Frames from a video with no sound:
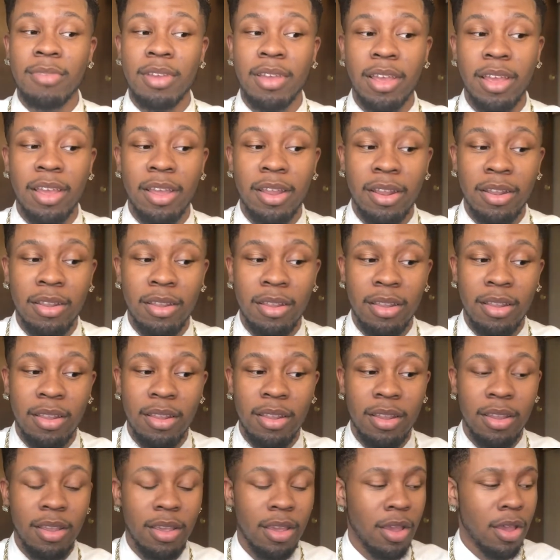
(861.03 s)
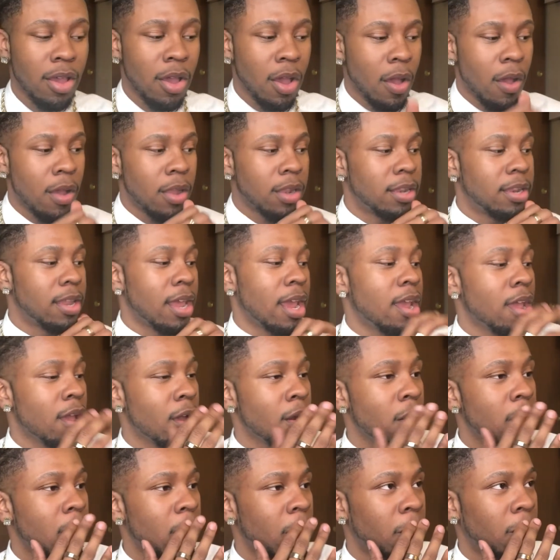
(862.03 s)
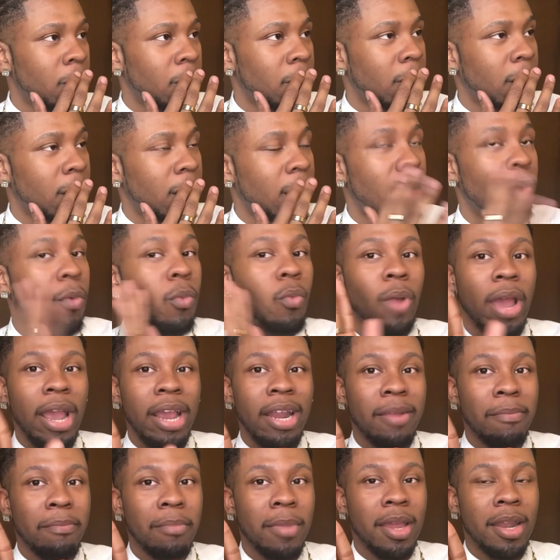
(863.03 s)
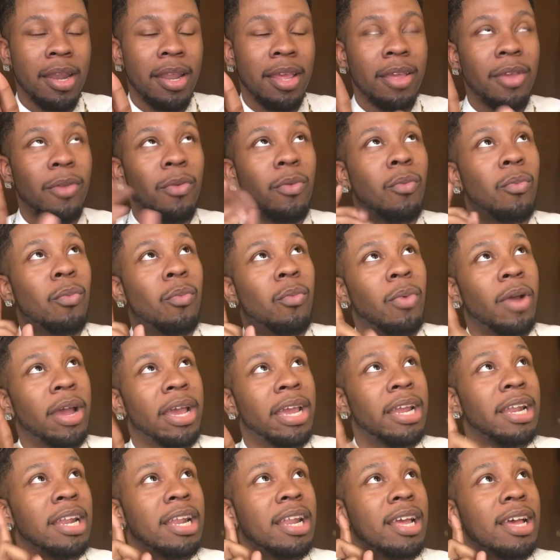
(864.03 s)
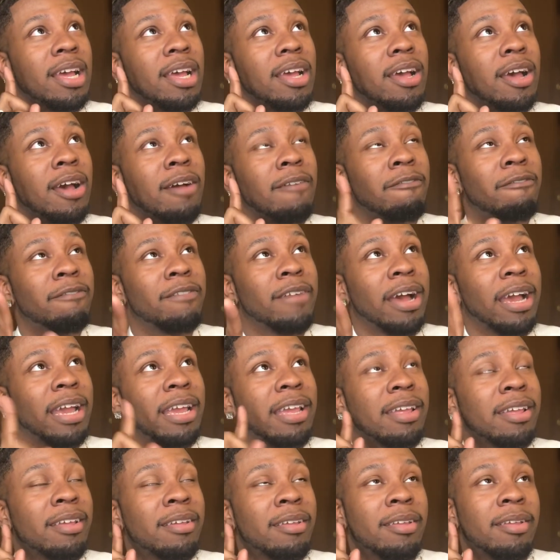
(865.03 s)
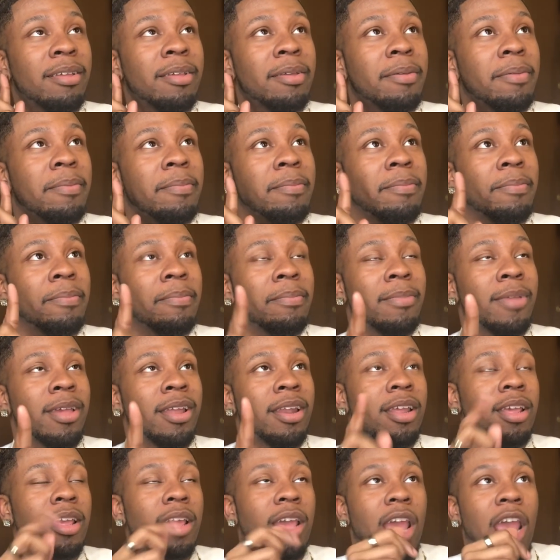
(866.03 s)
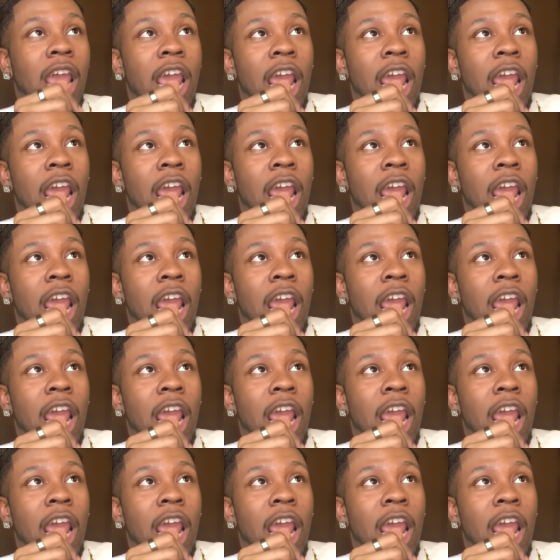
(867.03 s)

And damn, wait a minute. Wait a fucking minute.